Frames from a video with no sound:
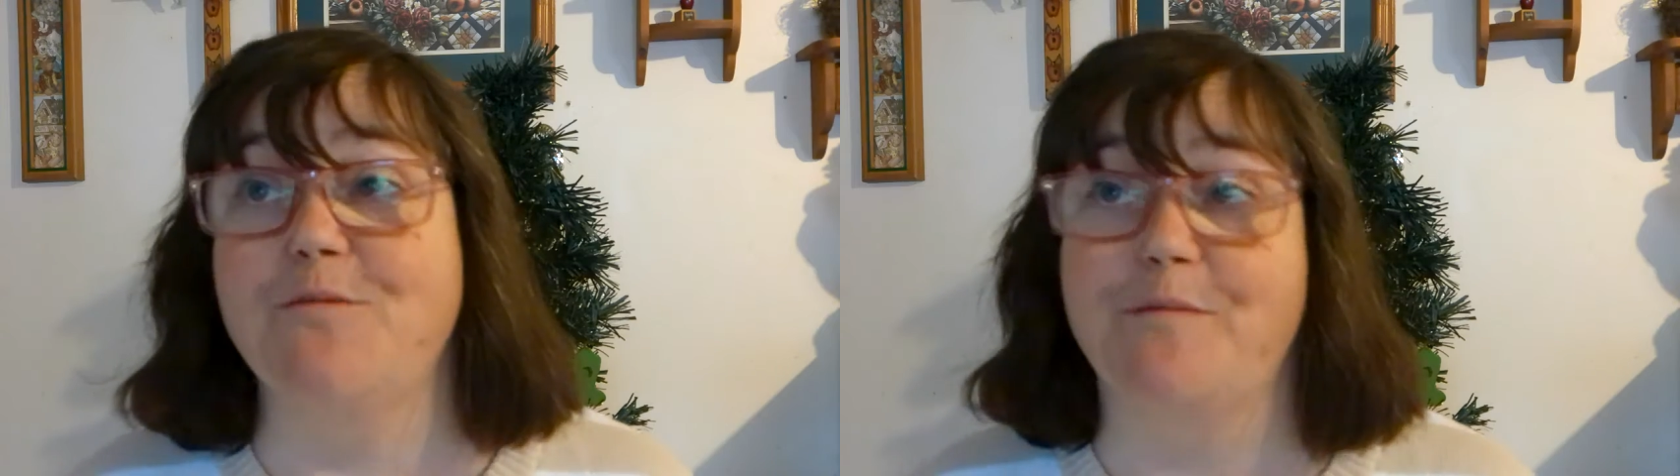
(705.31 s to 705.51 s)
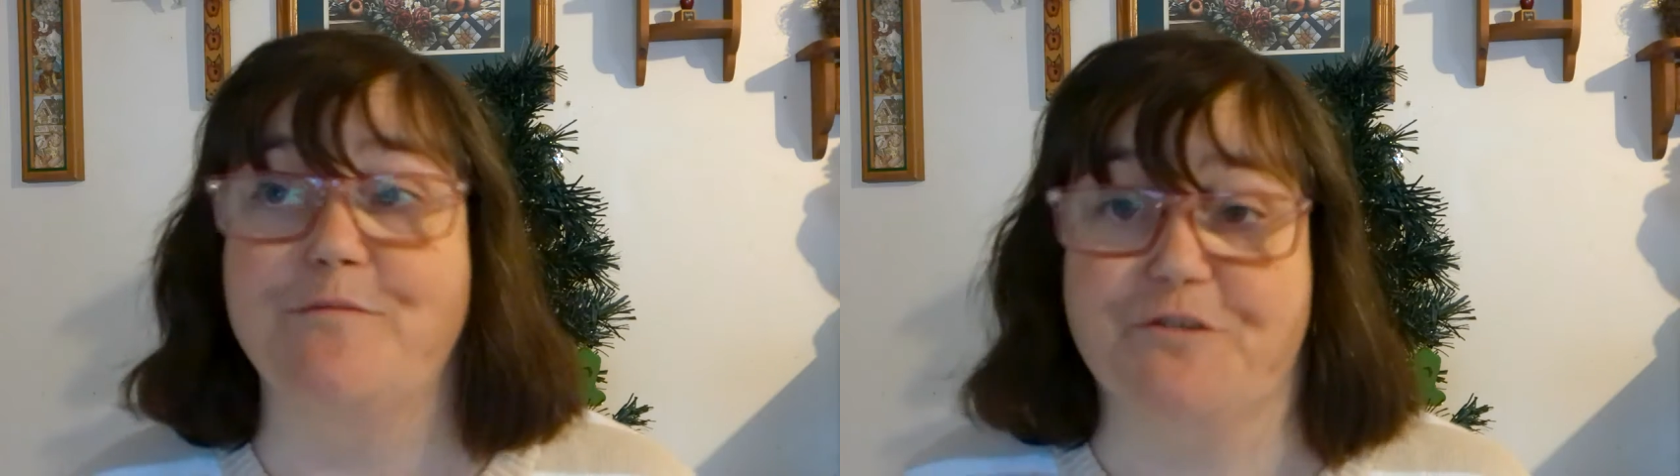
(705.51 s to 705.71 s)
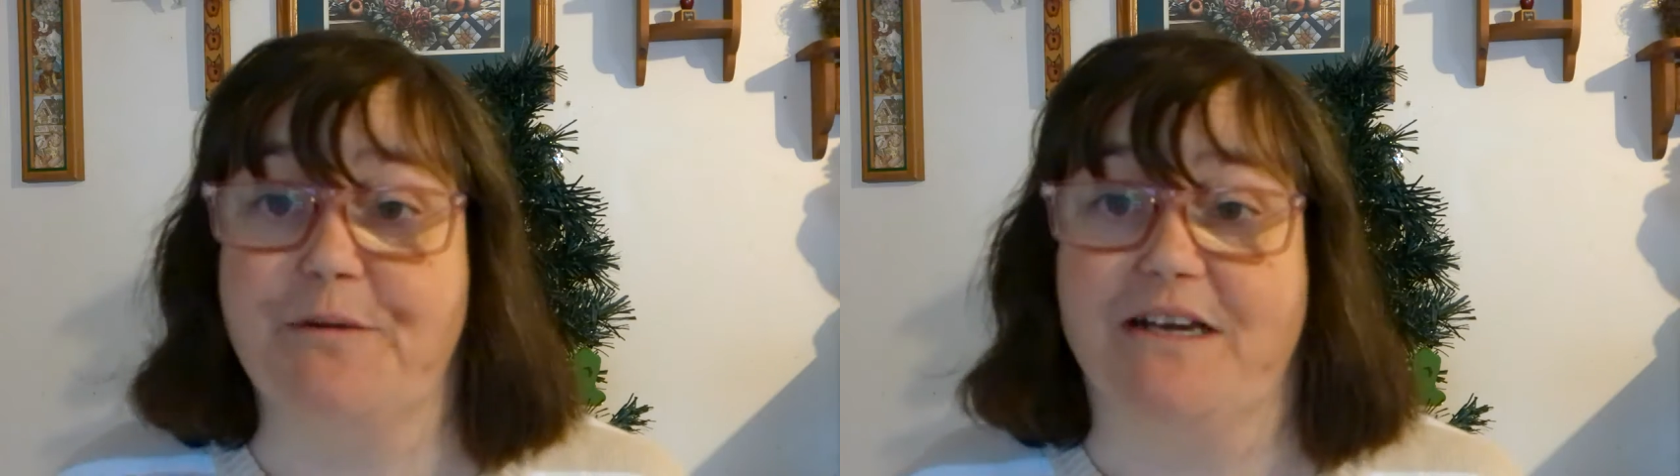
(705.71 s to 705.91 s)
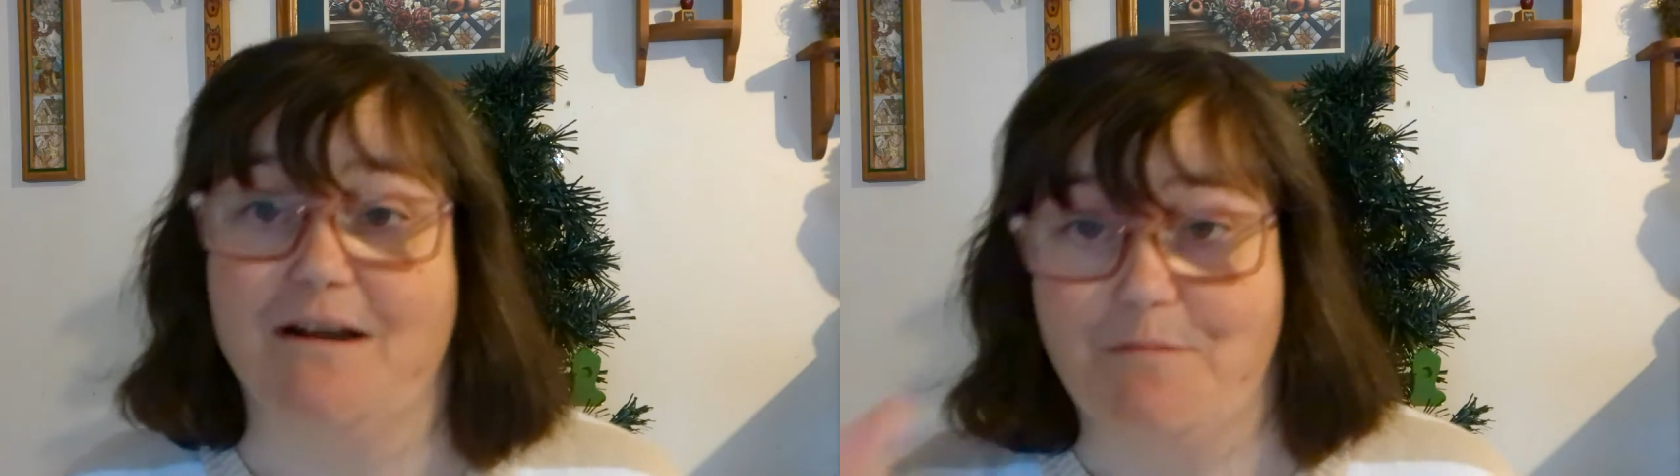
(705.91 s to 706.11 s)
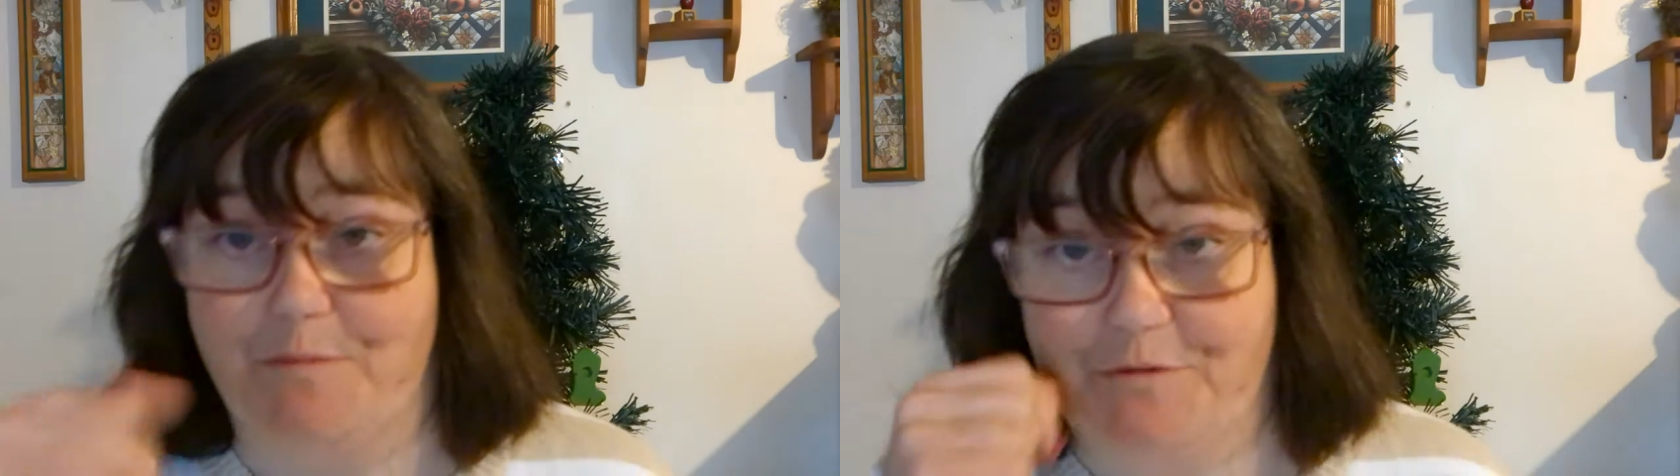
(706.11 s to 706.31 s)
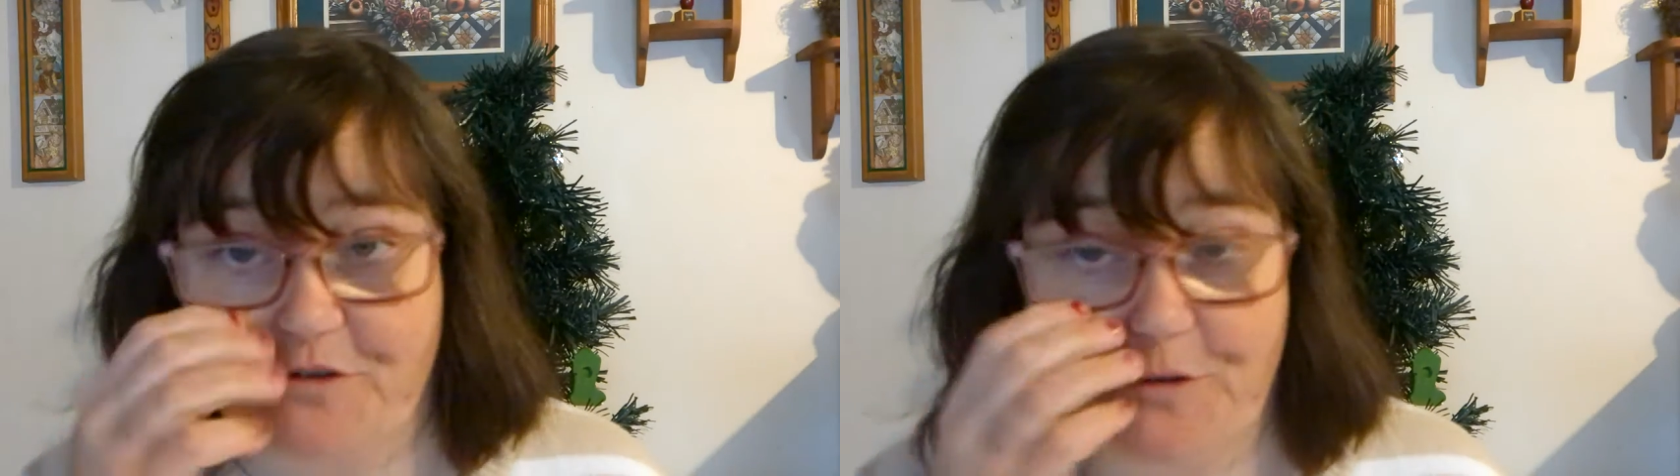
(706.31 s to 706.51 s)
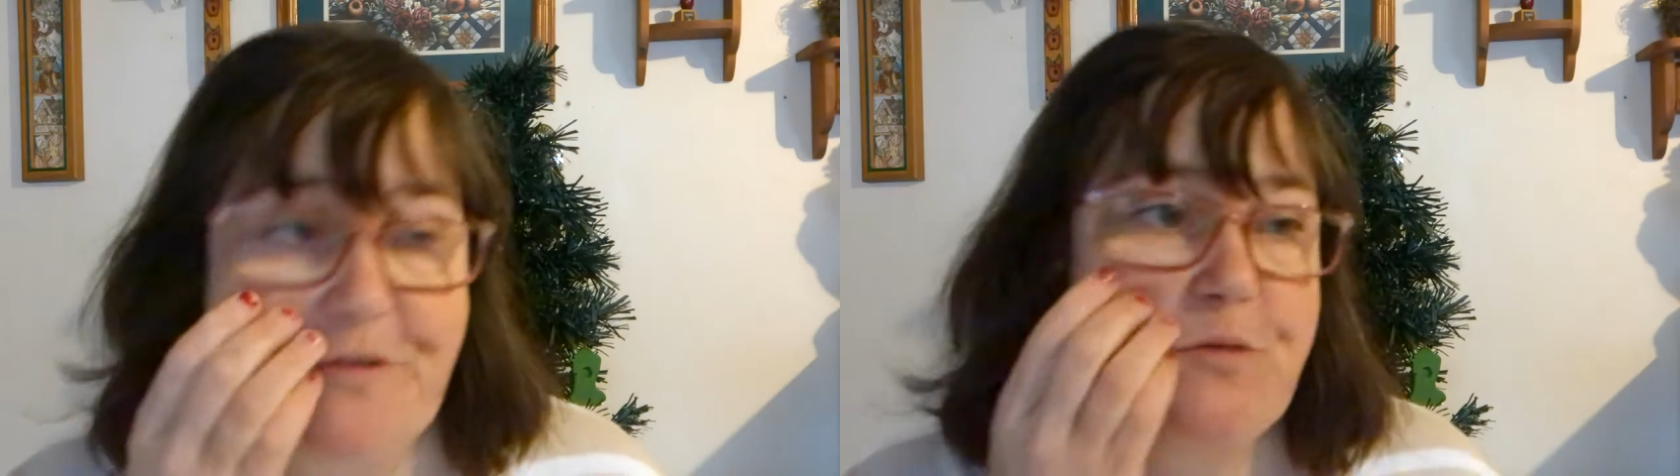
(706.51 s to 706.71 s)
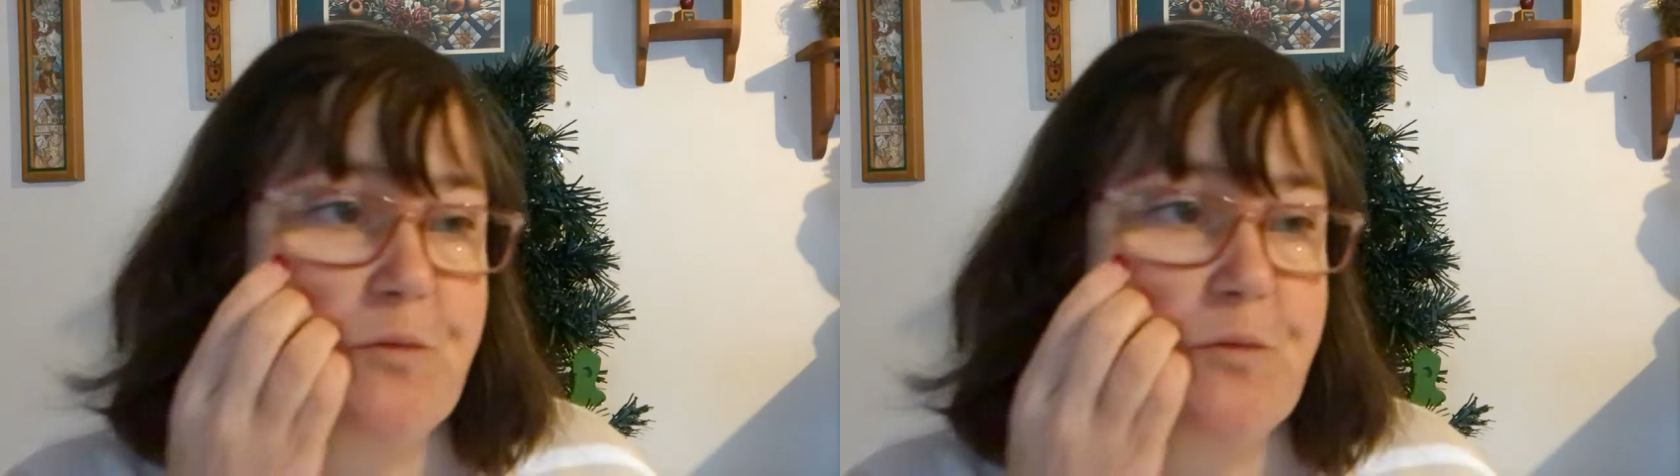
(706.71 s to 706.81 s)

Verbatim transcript: but I'm just picking up a prescription.